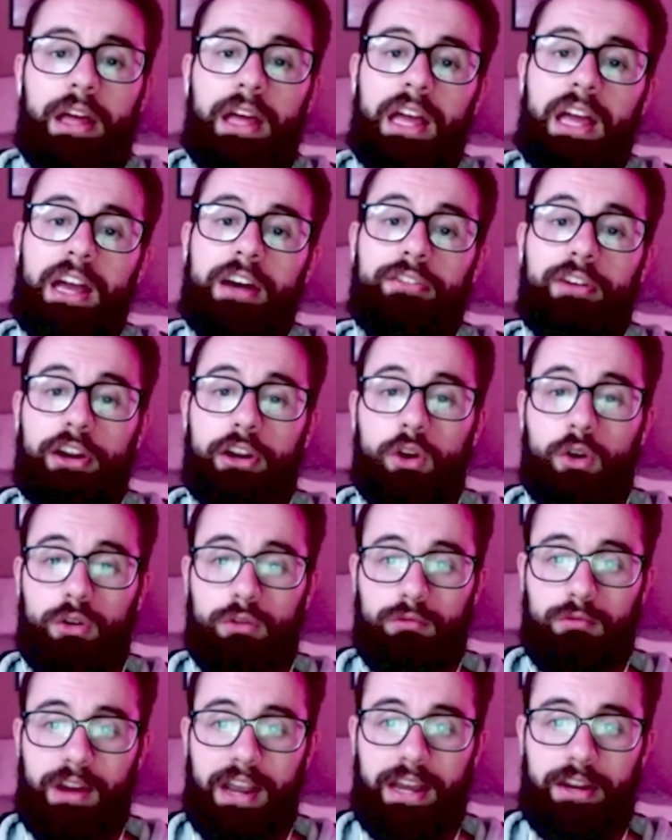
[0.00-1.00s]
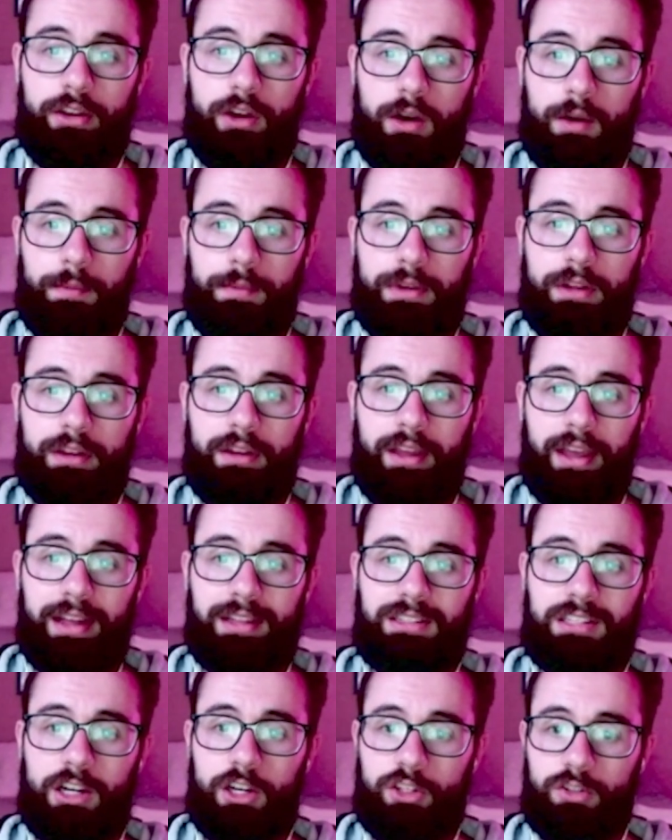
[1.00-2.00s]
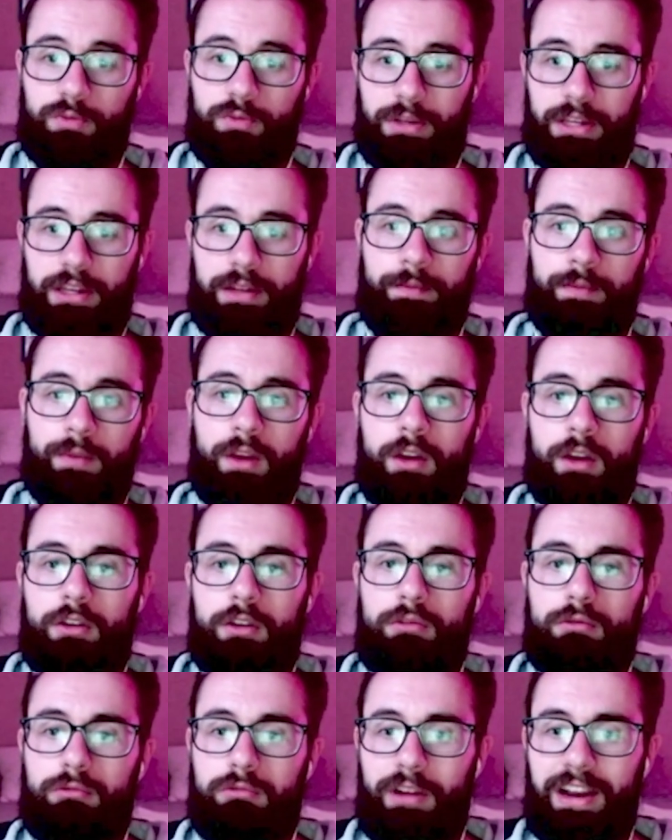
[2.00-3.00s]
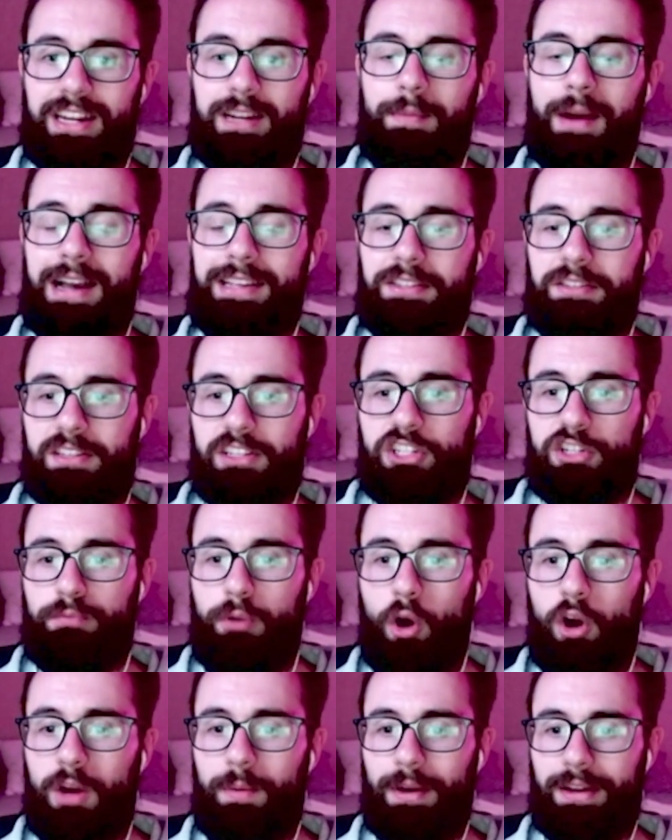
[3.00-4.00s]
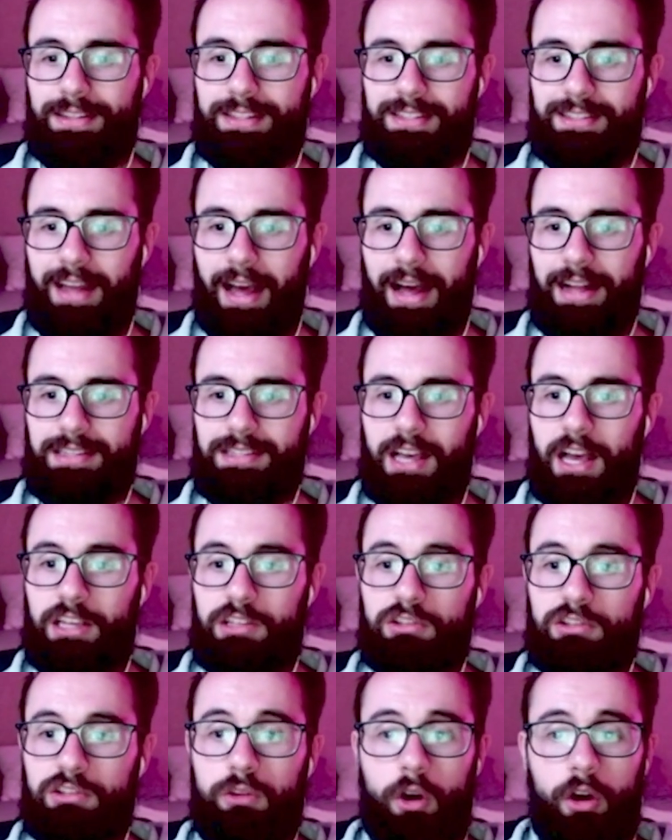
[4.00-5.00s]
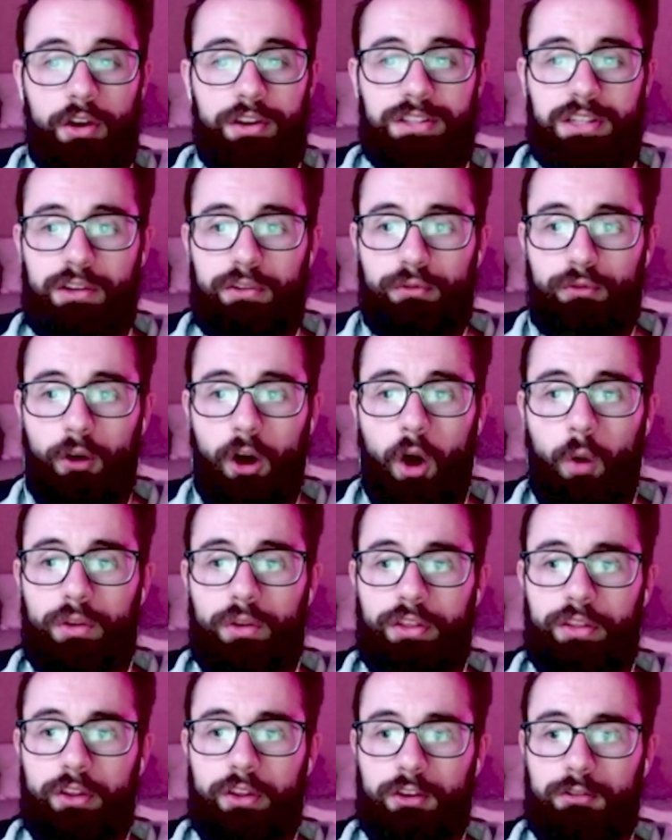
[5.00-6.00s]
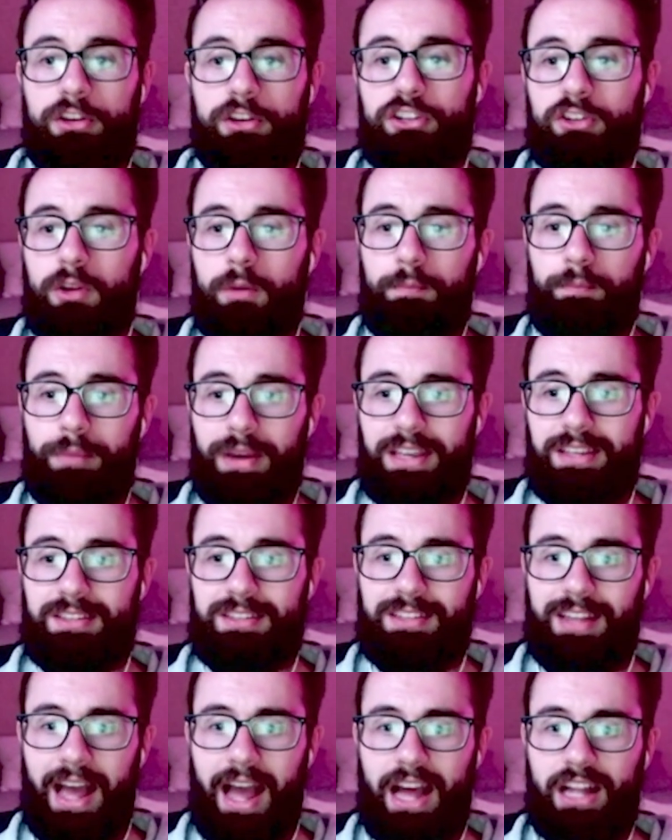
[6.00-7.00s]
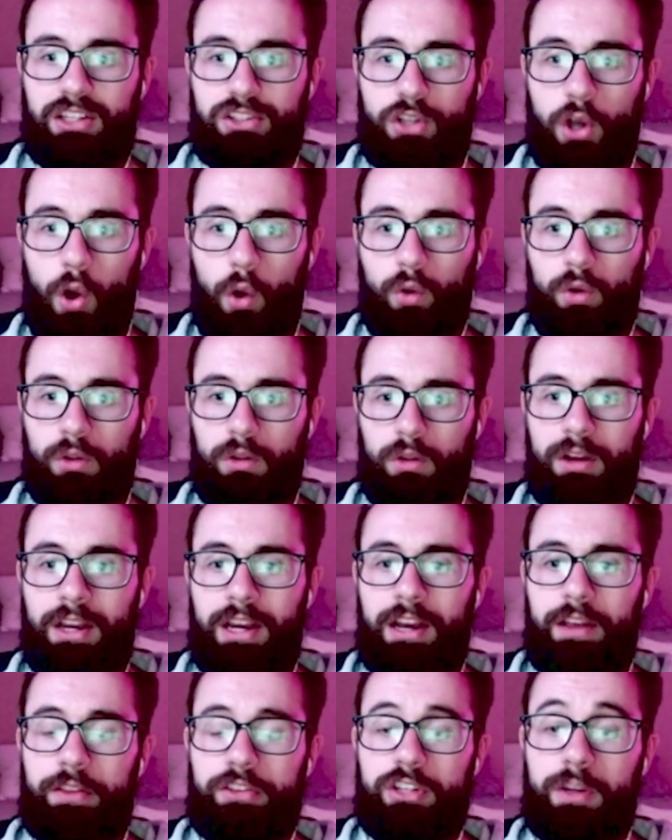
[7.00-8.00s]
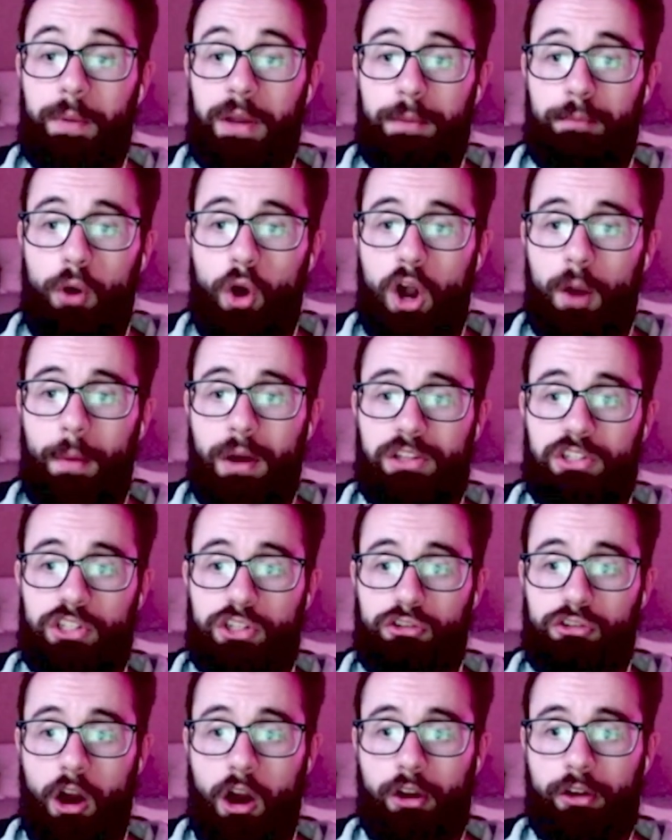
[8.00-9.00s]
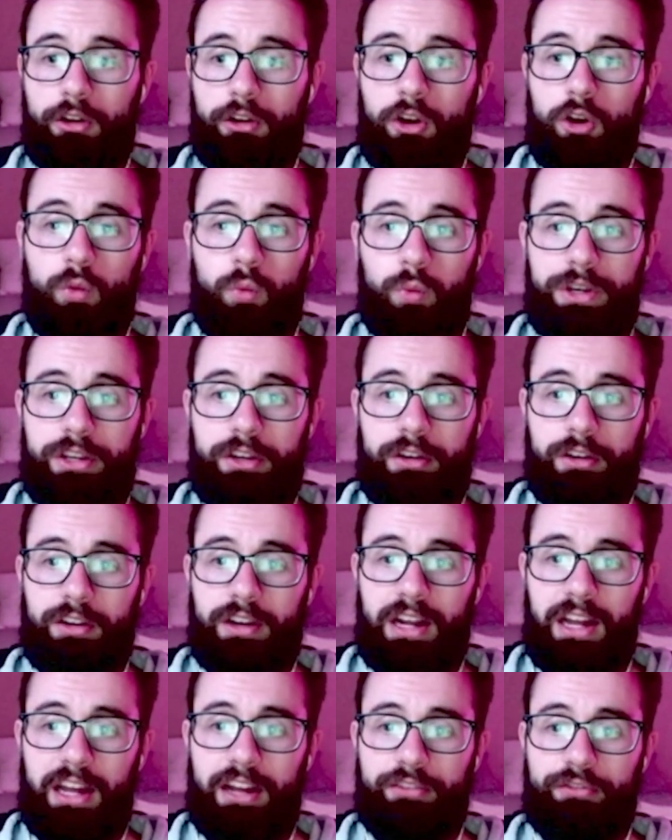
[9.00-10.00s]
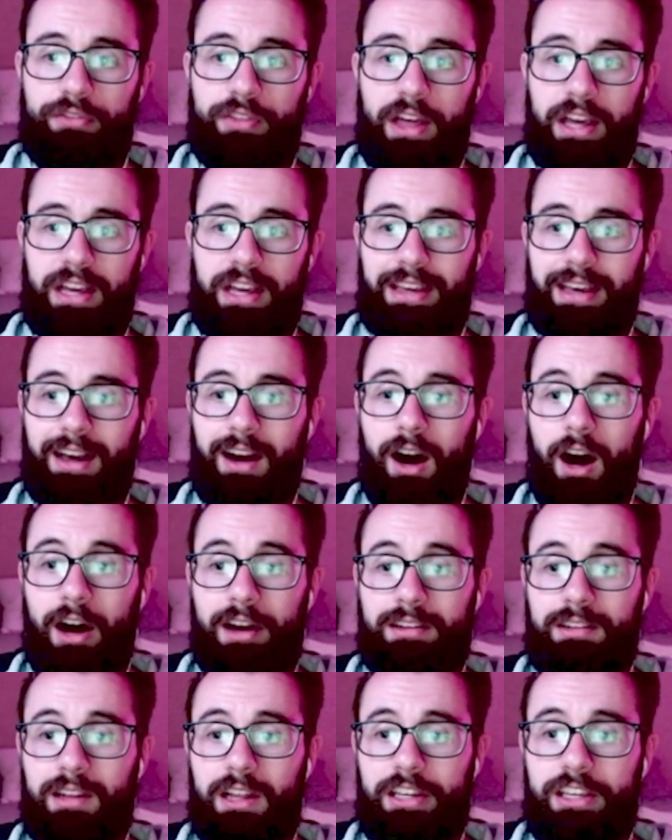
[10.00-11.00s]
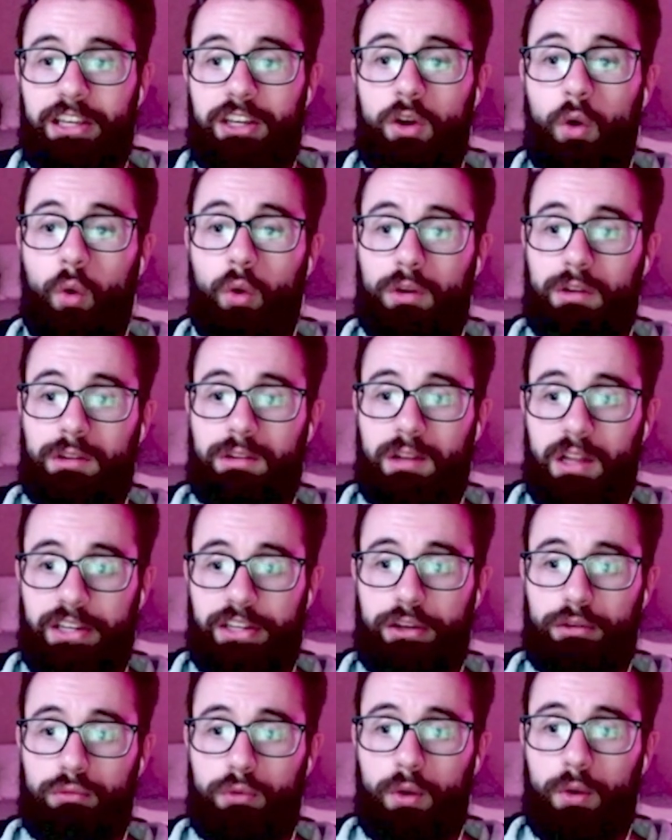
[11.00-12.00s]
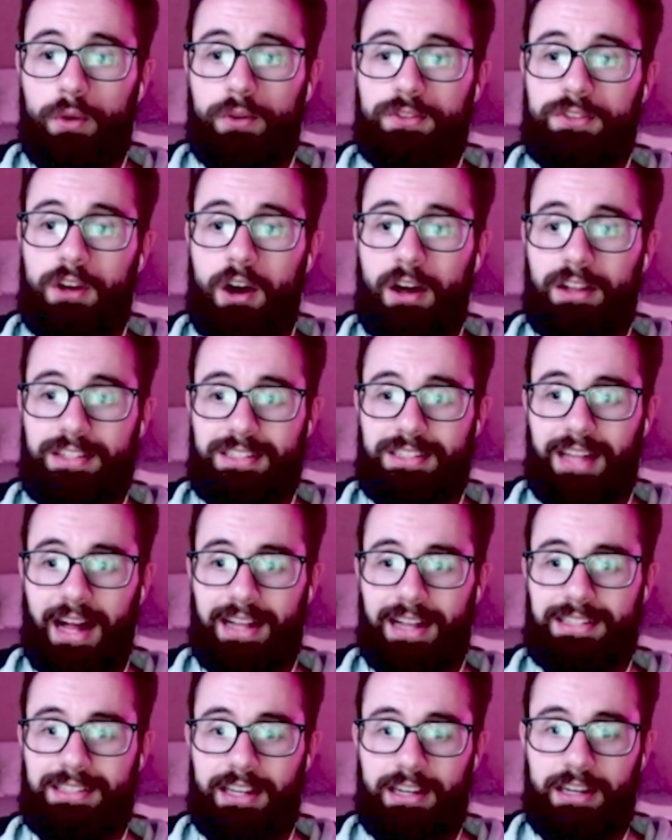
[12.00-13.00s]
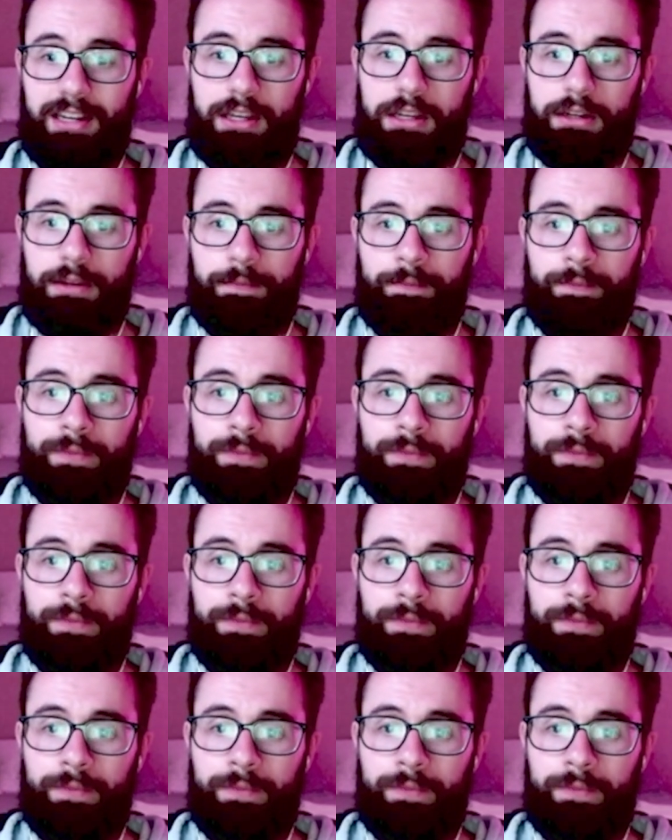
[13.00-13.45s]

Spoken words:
If I go to random, it tells me, randomizes each Pokemon's stats as long as they fall within the original base stat total. This can make Pokemon stronger or weaker if they get unlucky or lucky rolls on stats they need.